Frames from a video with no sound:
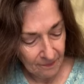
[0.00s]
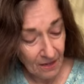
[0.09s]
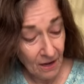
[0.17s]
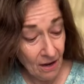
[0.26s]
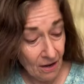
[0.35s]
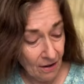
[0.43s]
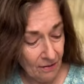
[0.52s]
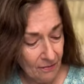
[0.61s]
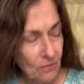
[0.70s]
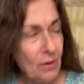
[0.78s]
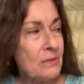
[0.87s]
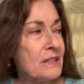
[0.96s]
Ah,
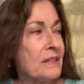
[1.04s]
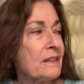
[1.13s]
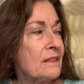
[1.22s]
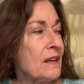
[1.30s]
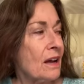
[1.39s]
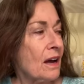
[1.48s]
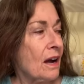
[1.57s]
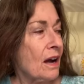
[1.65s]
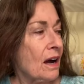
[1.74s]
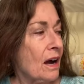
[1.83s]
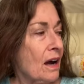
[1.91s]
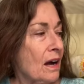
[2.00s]
what was I?
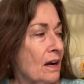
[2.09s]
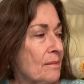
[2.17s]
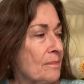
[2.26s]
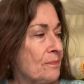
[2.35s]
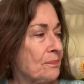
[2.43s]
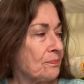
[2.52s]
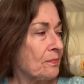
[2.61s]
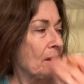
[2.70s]
Um,